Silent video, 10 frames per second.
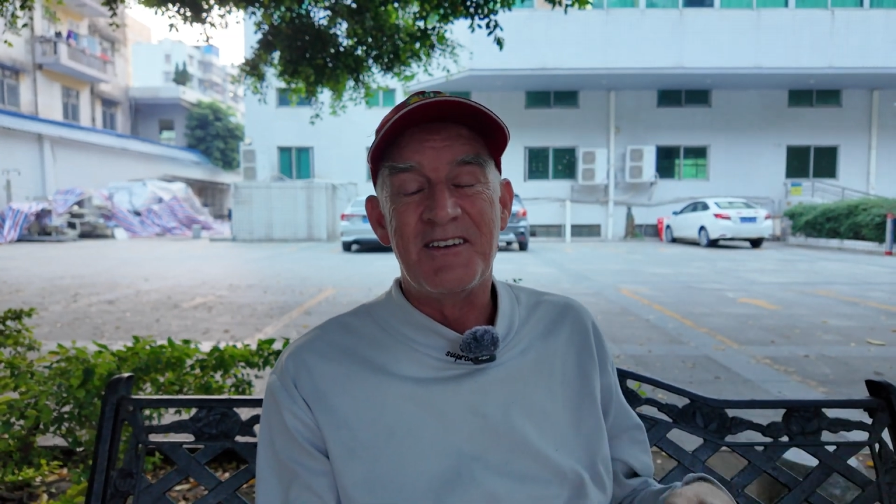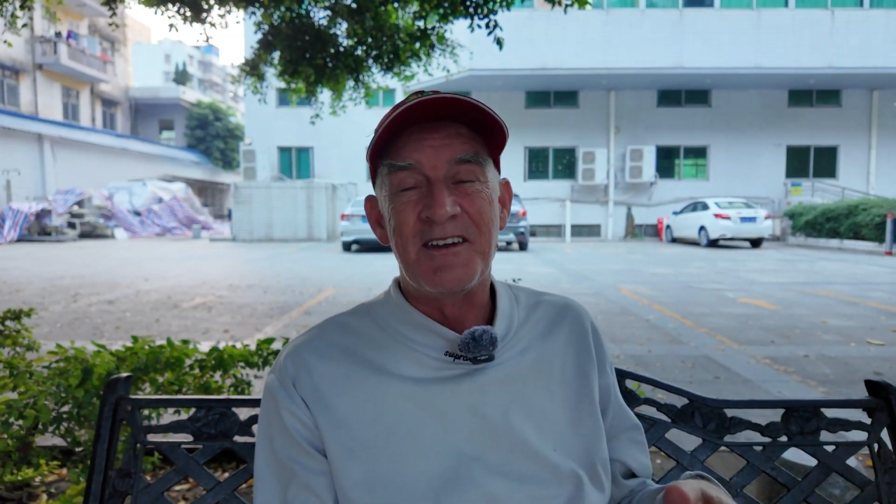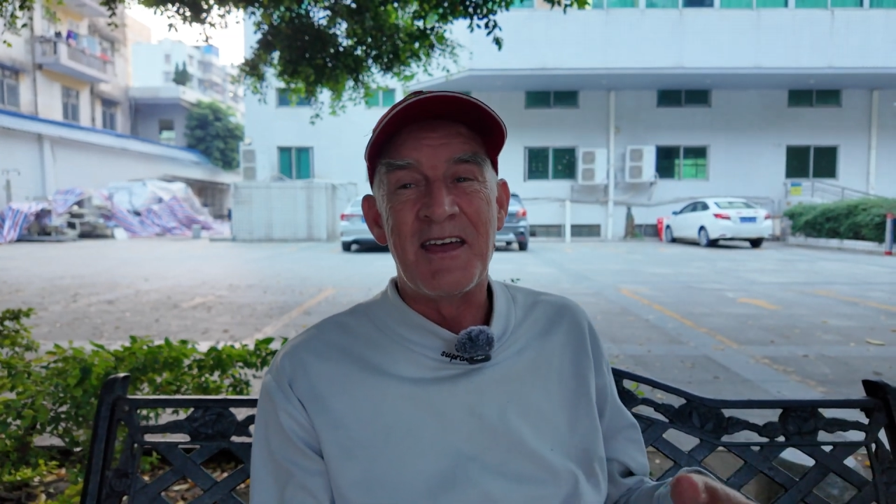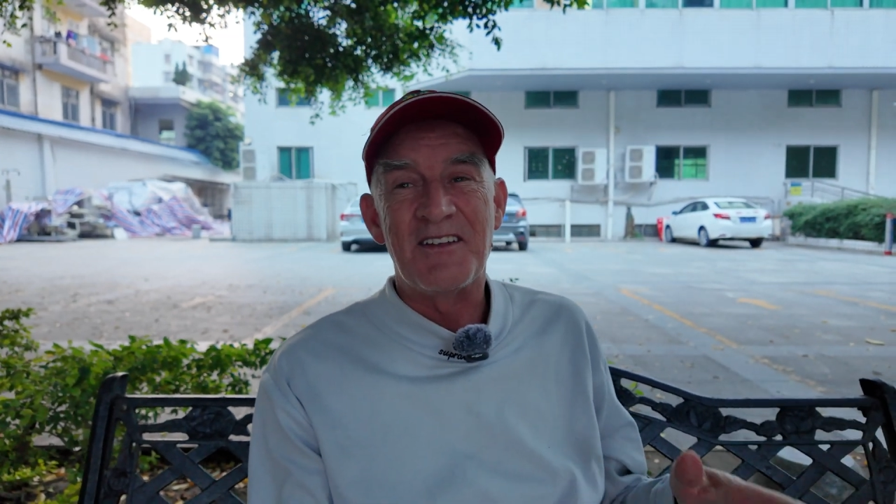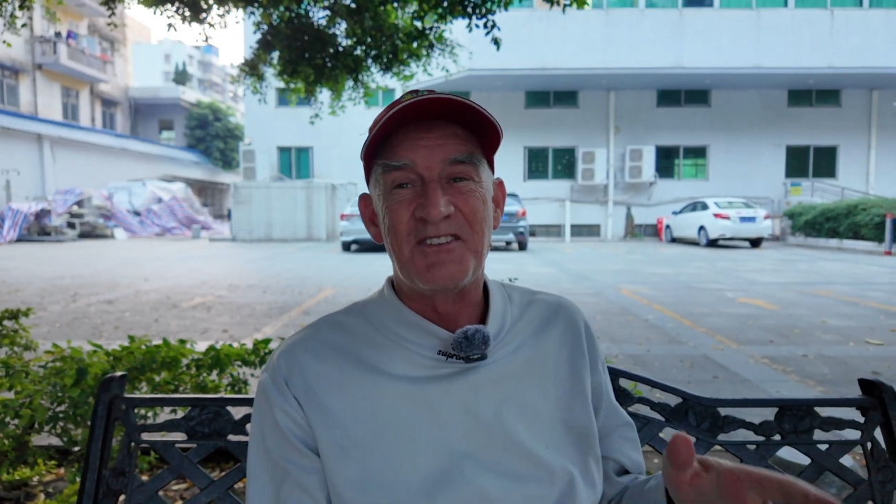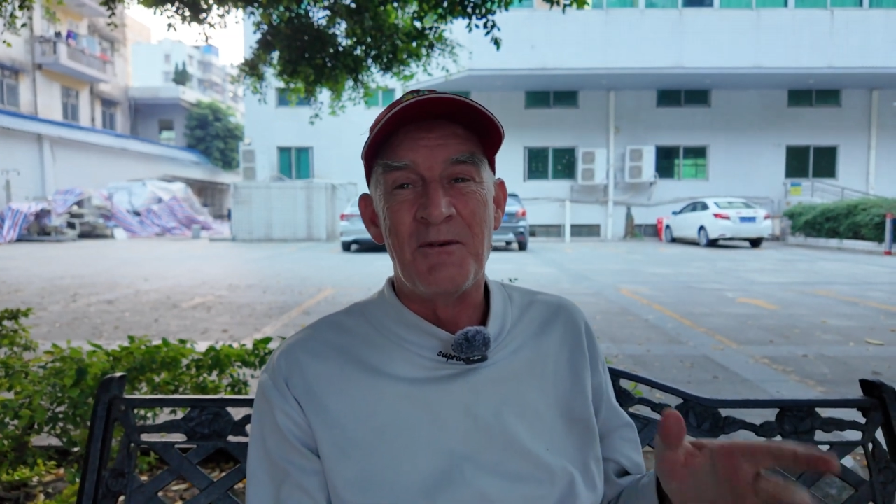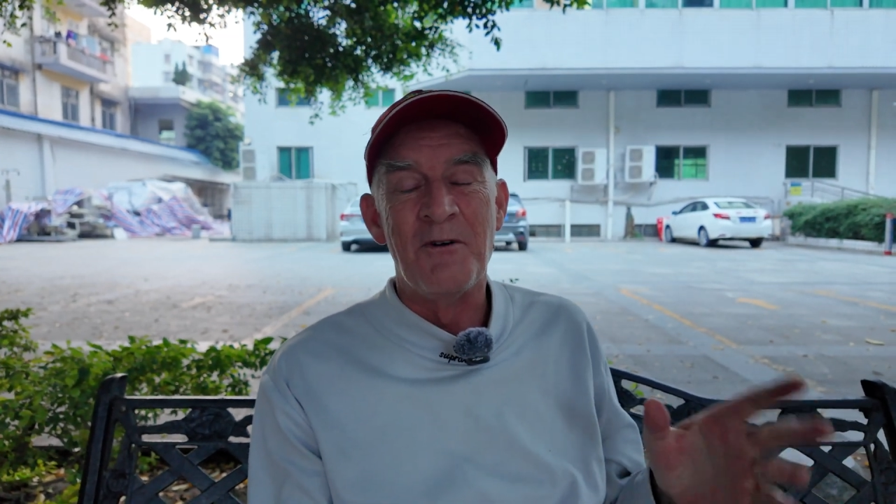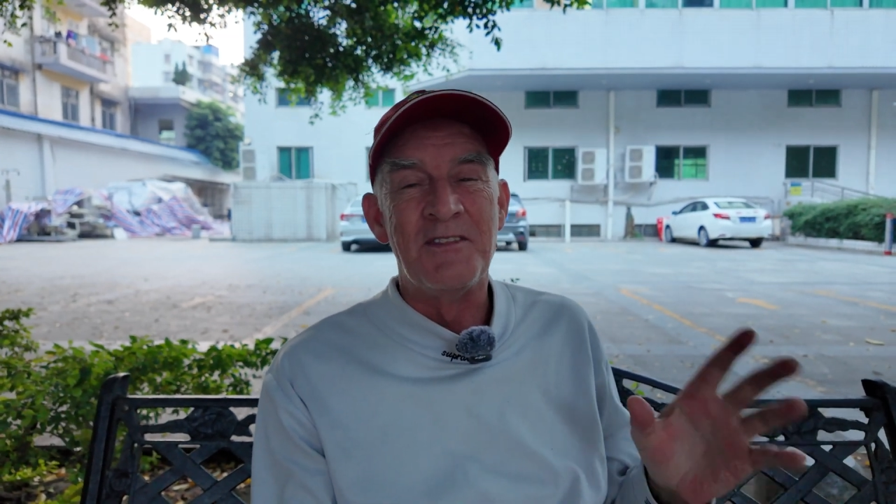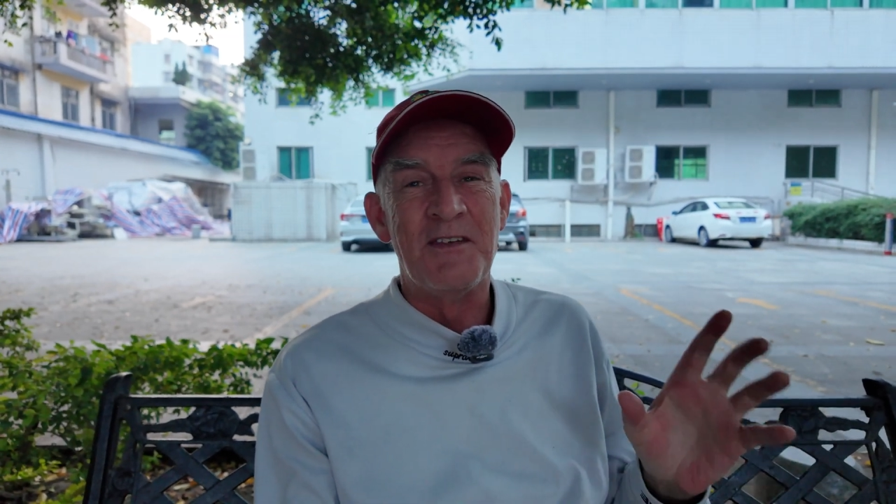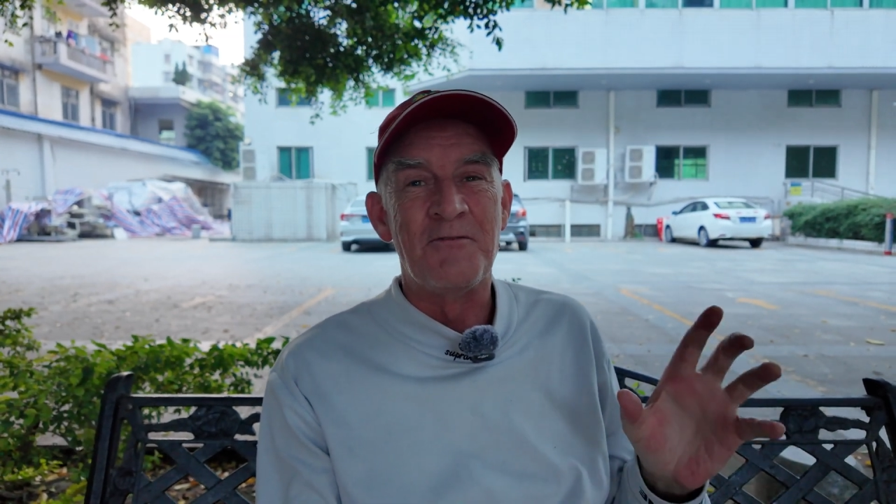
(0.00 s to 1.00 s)
connect
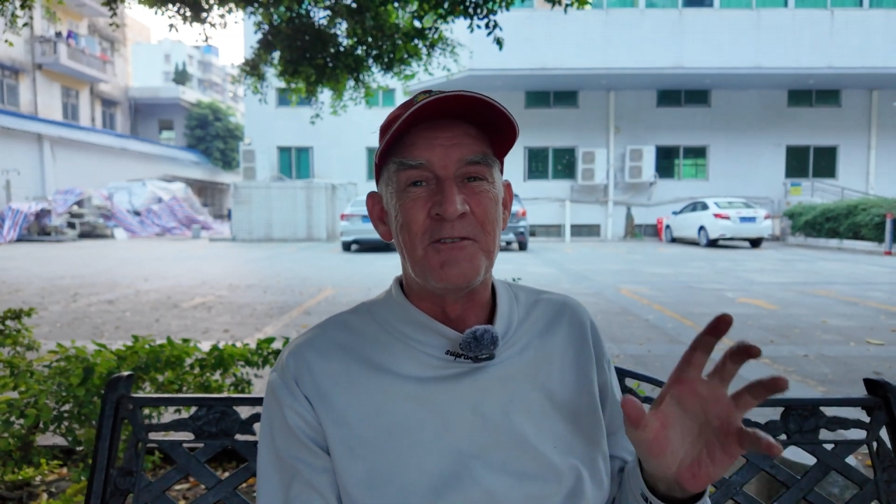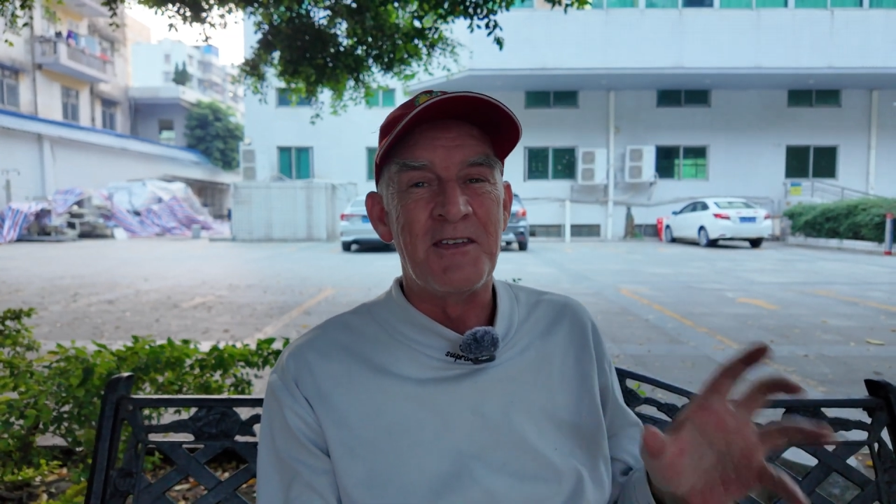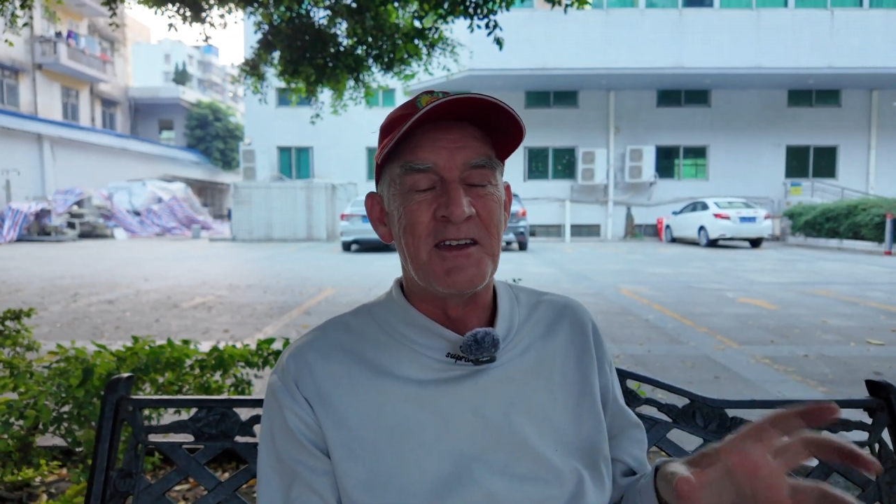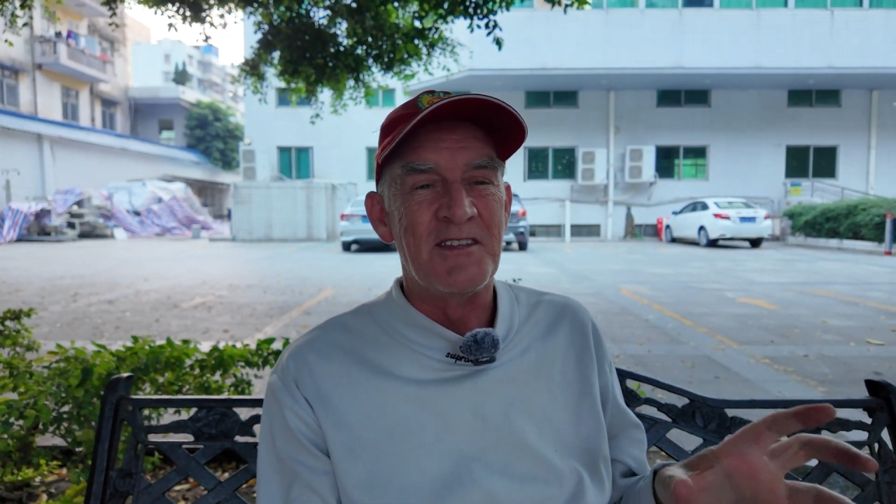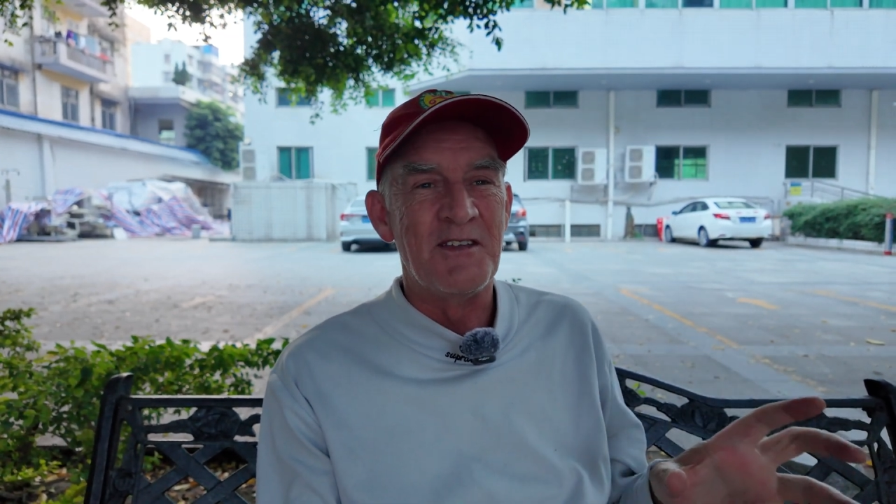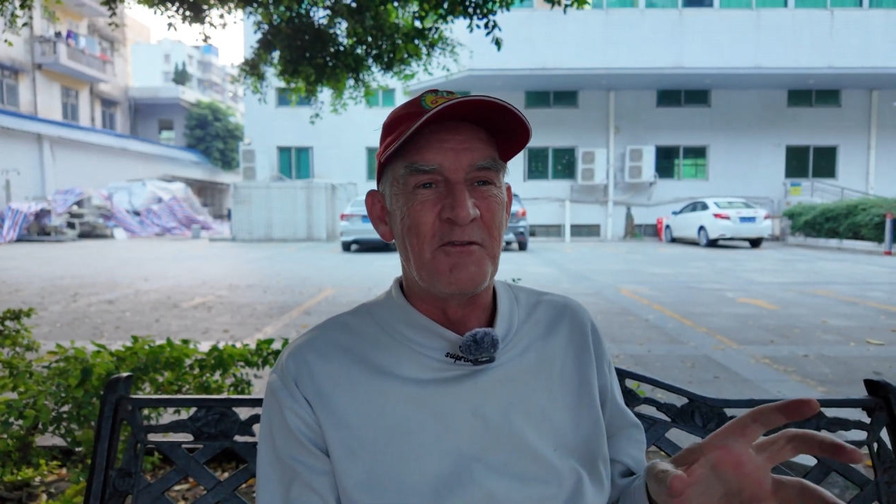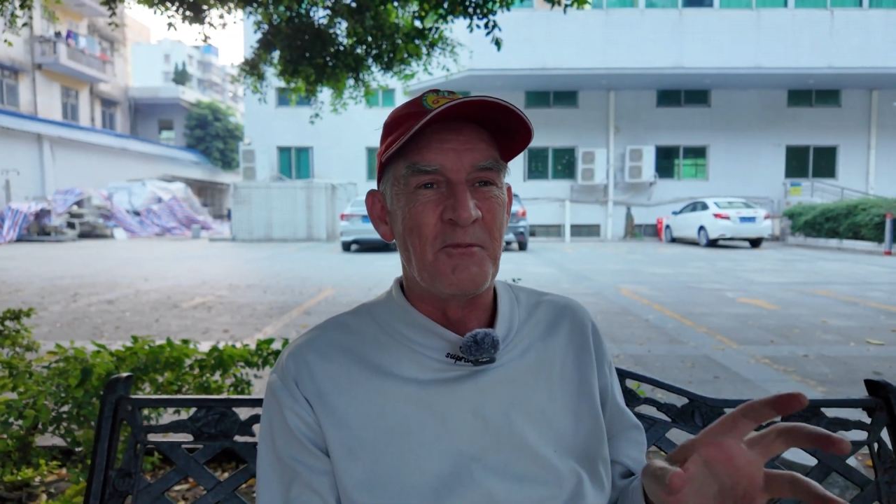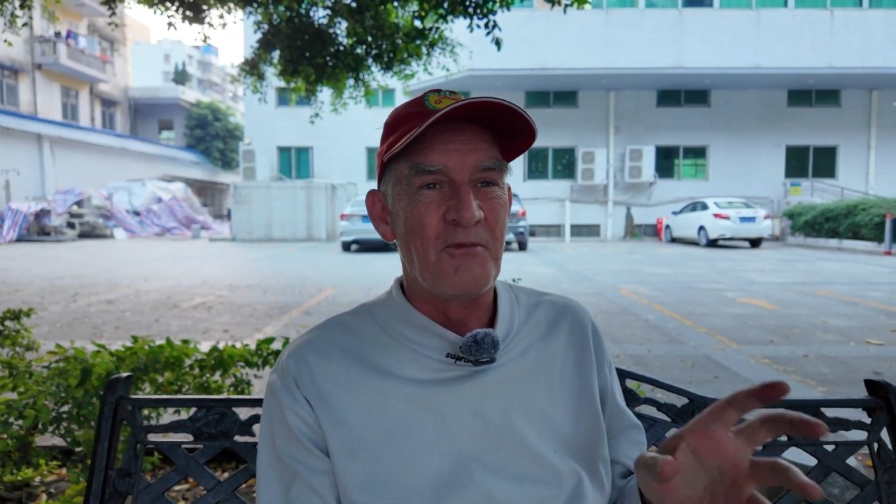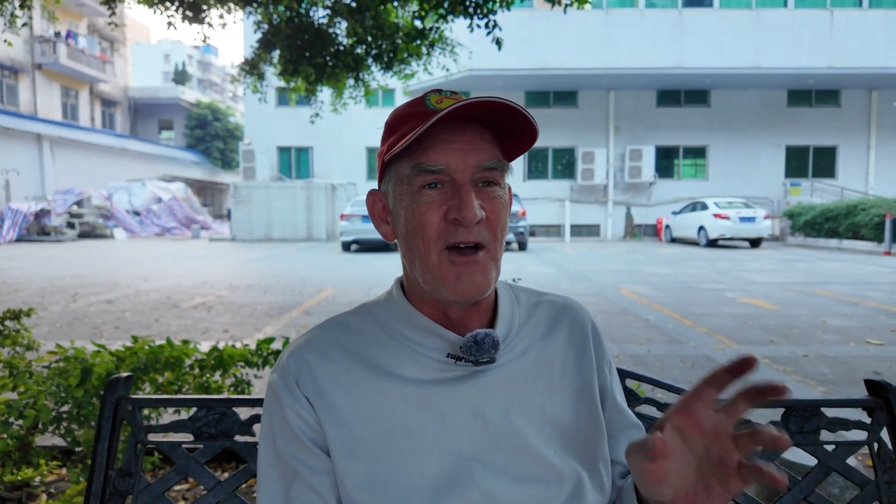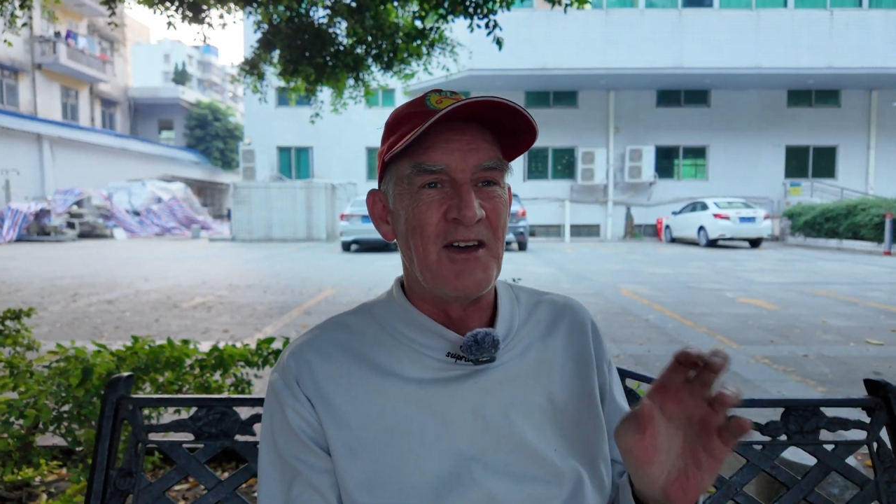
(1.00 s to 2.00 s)
somewhere different, you get a
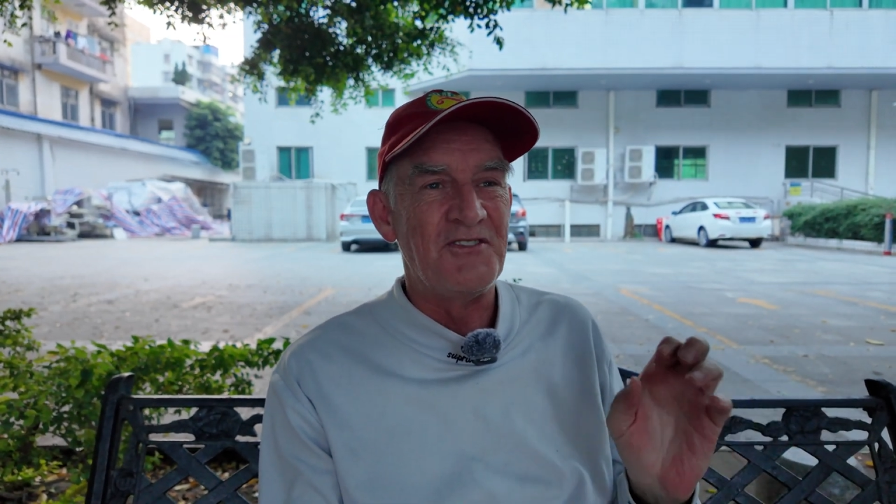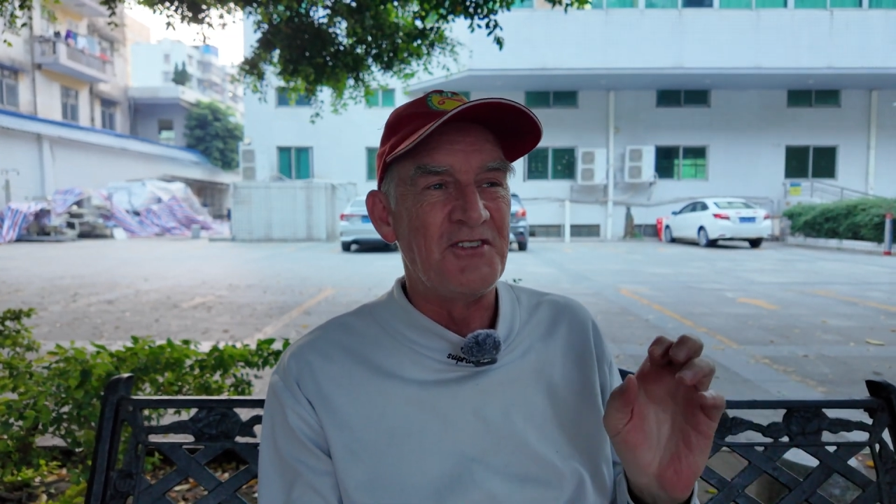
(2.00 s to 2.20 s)
different price.